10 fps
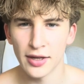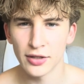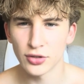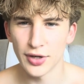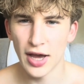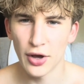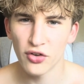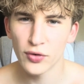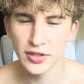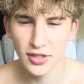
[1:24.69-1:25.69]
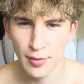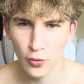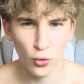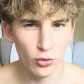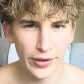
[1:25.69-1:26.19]
So now if we skip
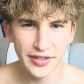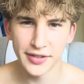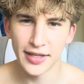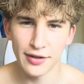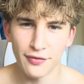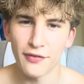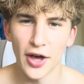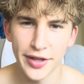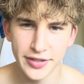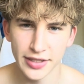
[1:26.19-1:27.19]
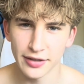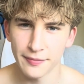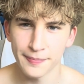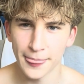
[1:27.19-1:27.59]
all the way to day 30,